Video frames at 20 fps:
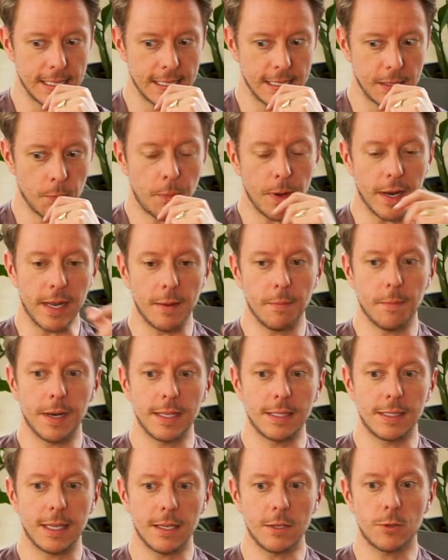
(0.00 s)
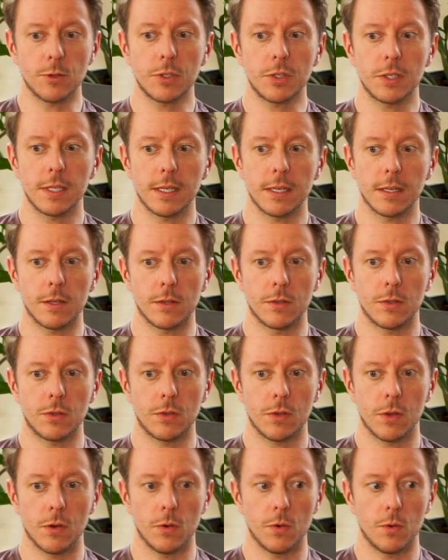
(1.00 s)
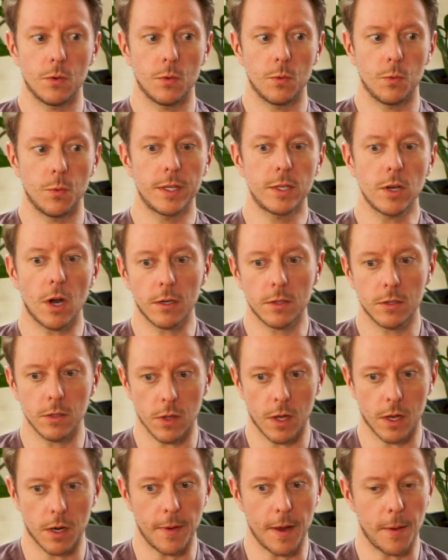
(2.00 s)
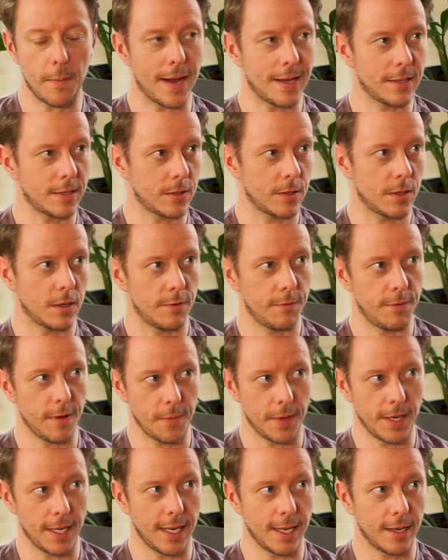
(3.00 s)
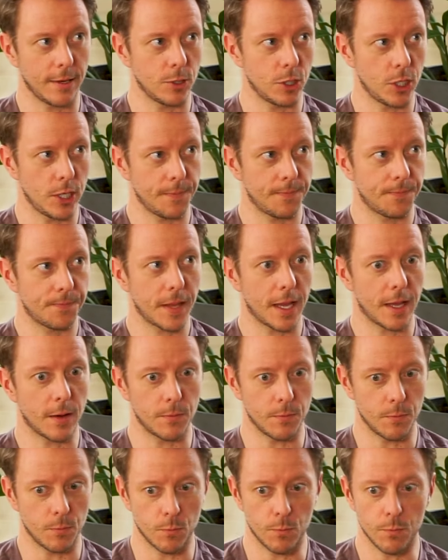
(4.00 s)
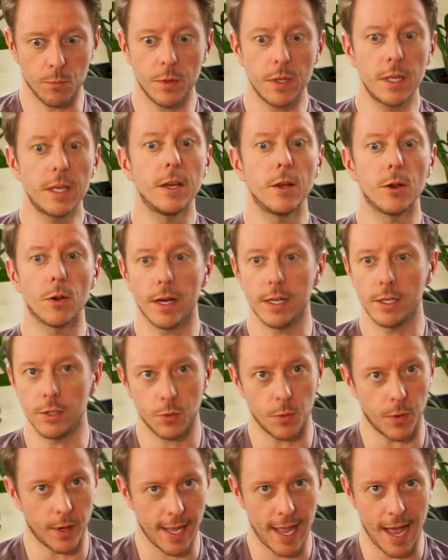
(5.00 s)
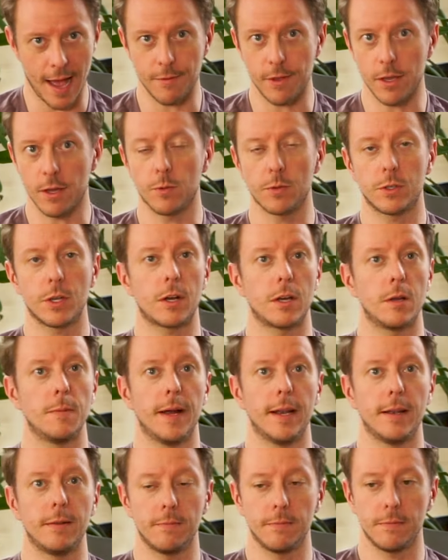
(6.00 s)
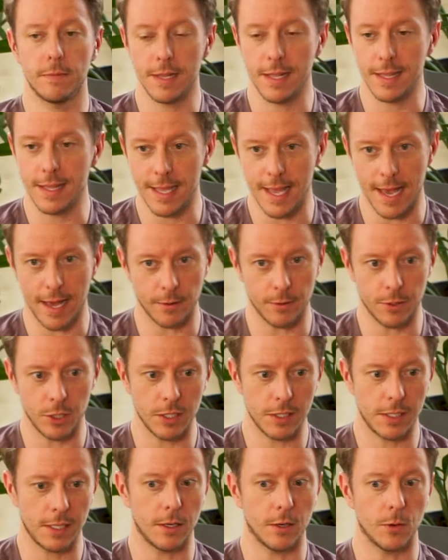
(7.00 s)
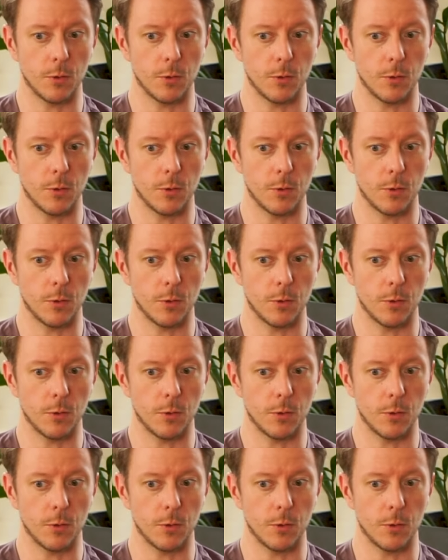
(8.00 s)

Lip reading: But it's interesting. So we talked a lot about masculine and feminine energy, and here I just want to caveat: we're talking about the energies here.